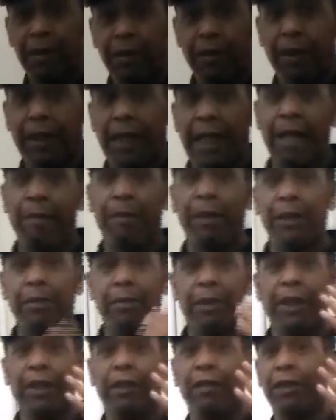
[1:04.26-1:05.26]
a look how
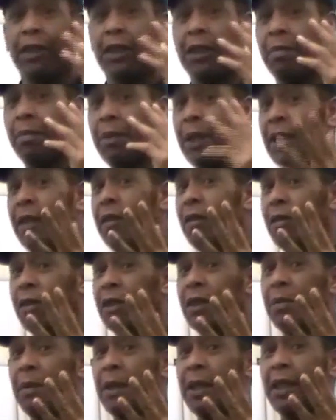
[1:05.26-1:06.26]
much money you spend
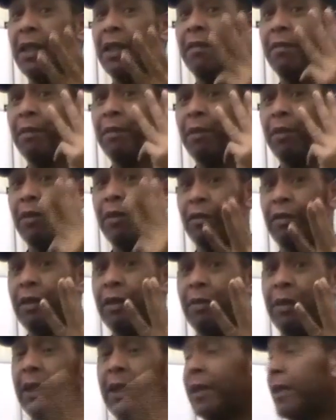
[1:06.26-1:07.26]
on smoking for
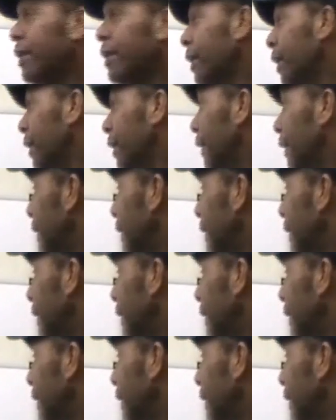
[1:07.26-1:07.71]
3 weeks.